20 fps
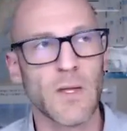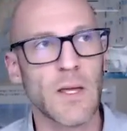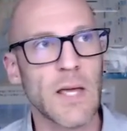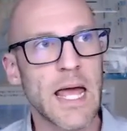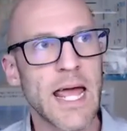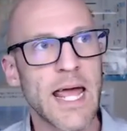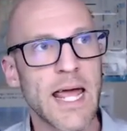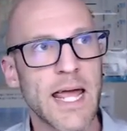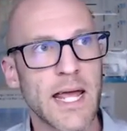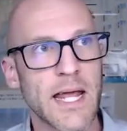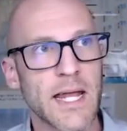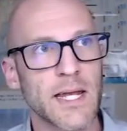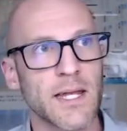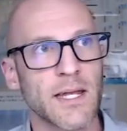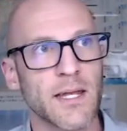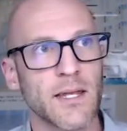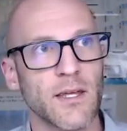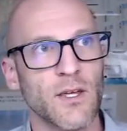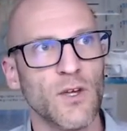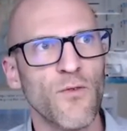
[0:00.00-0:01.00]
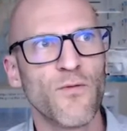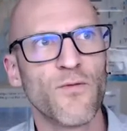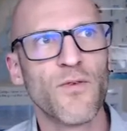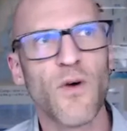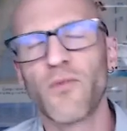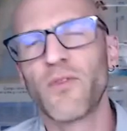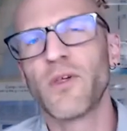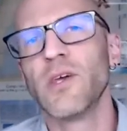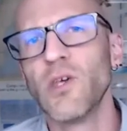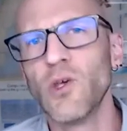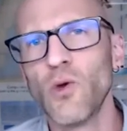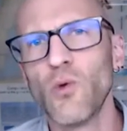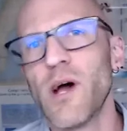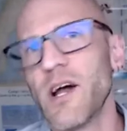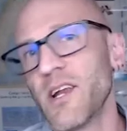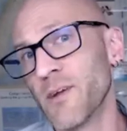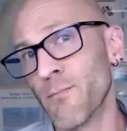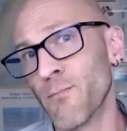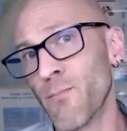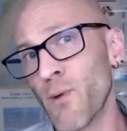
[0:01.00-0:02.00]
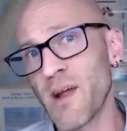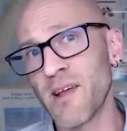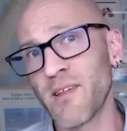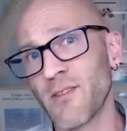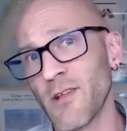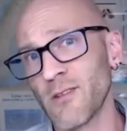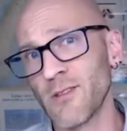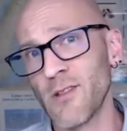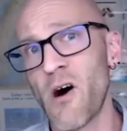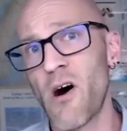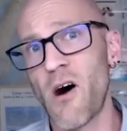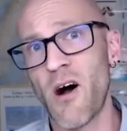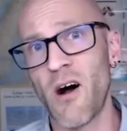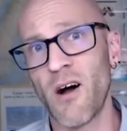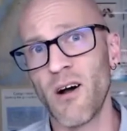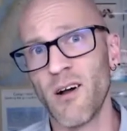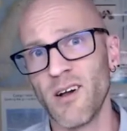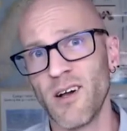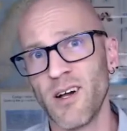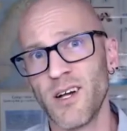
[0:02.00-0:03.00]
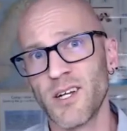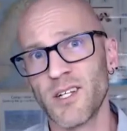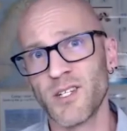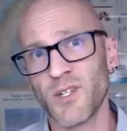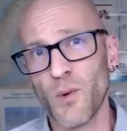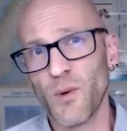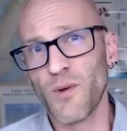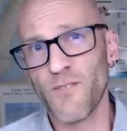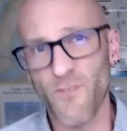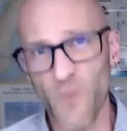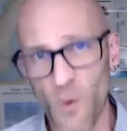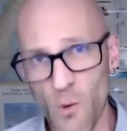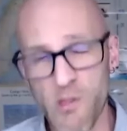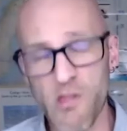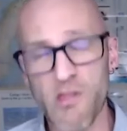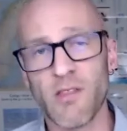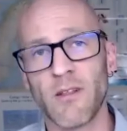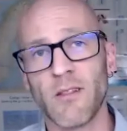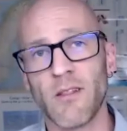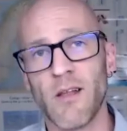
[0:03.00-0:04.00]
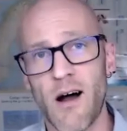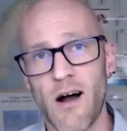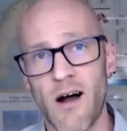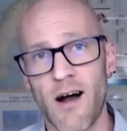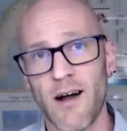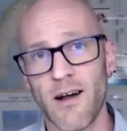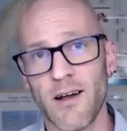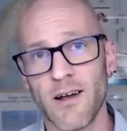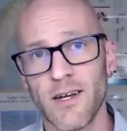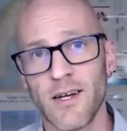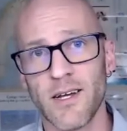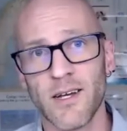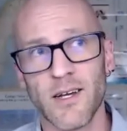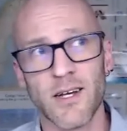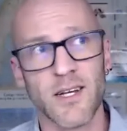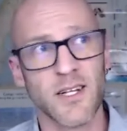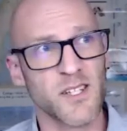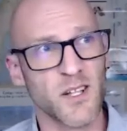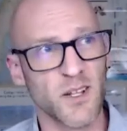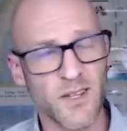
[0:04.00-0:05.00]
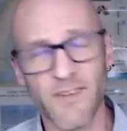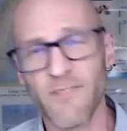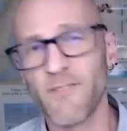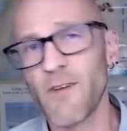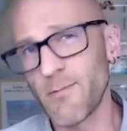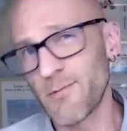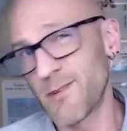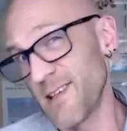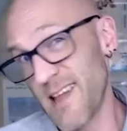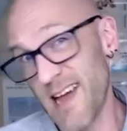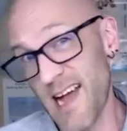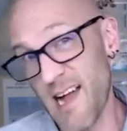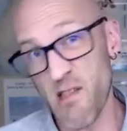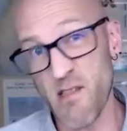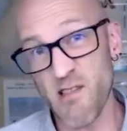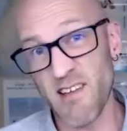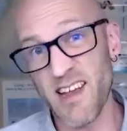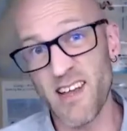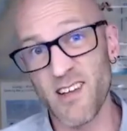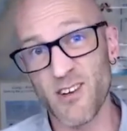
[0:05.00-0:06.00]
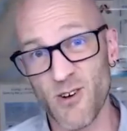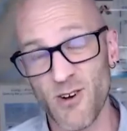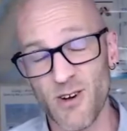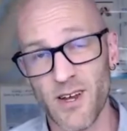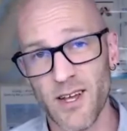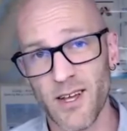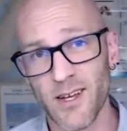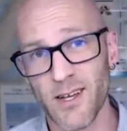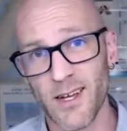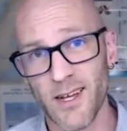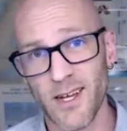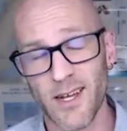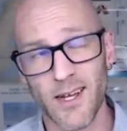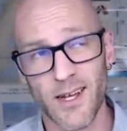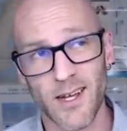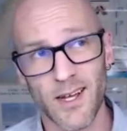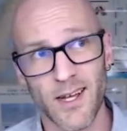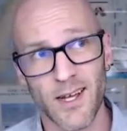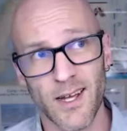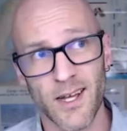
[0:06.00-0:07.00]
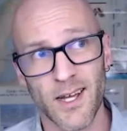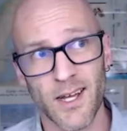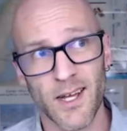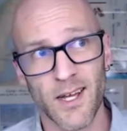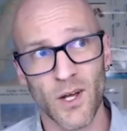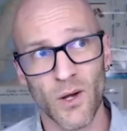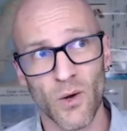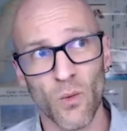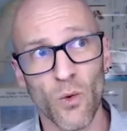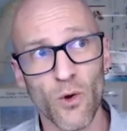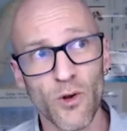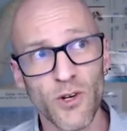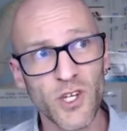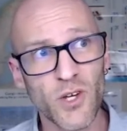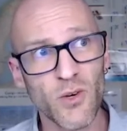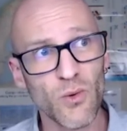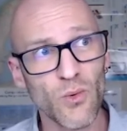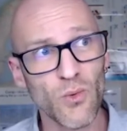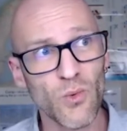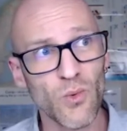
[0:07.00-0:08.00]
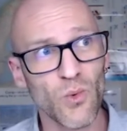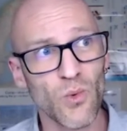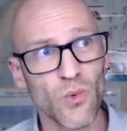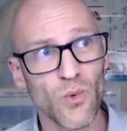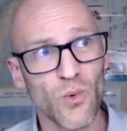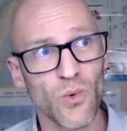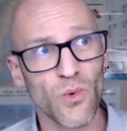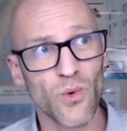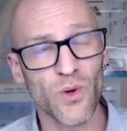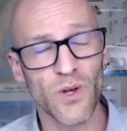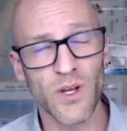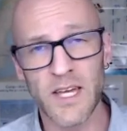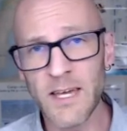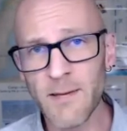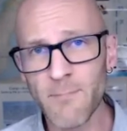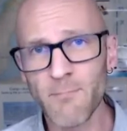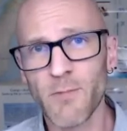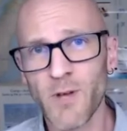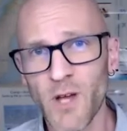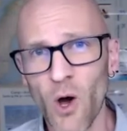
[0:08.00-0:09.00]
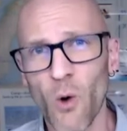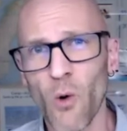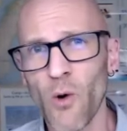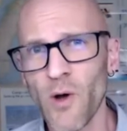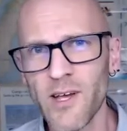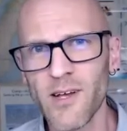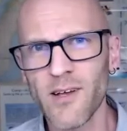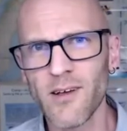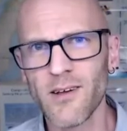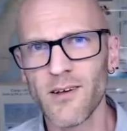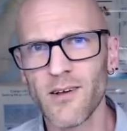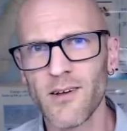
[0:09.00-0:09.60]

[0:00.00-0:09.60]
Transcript: and you felt that you had to break the law to enforce the law to live up to that standard, would you keep going?